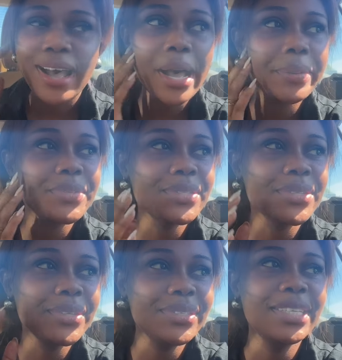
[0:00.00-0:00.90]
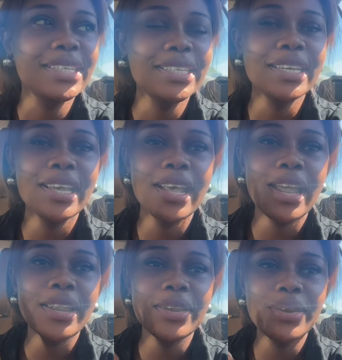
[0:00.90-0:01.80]
Absolutely
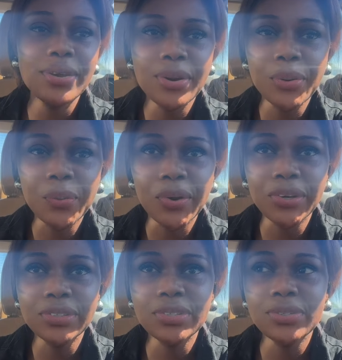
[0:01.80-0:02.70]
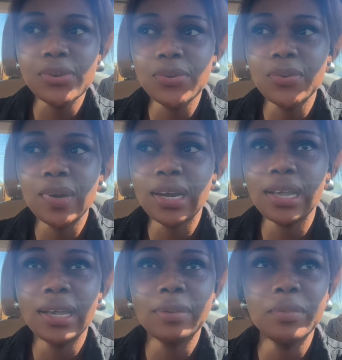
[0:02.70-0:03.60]
no one. So I
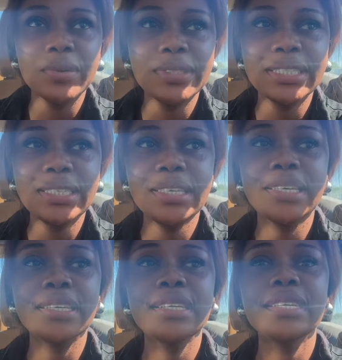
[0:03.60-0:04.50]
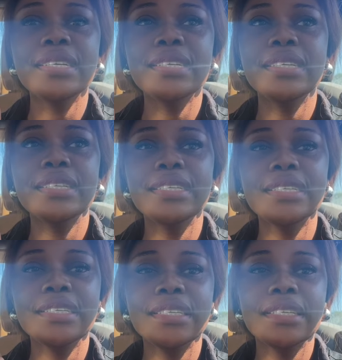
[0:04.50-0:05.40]
am already here.
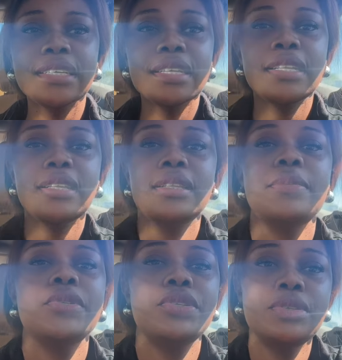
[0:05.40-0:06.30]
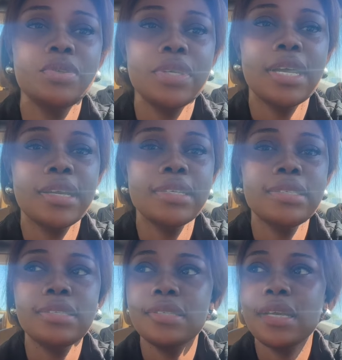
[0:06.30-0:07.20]
Let me show you
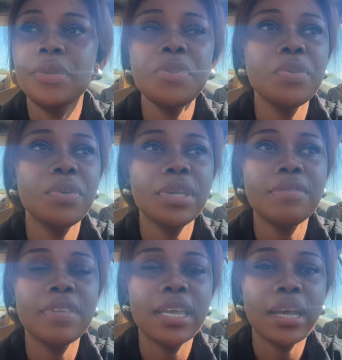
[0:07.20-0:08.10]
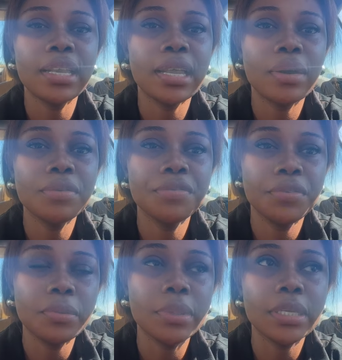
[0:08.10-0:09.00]
guys. I don't know if they allow
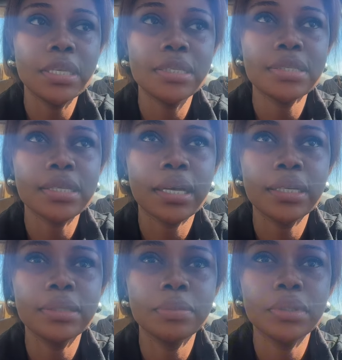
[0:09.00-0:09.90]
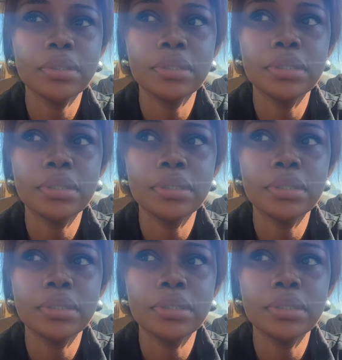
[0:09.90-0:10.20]
filming inside, but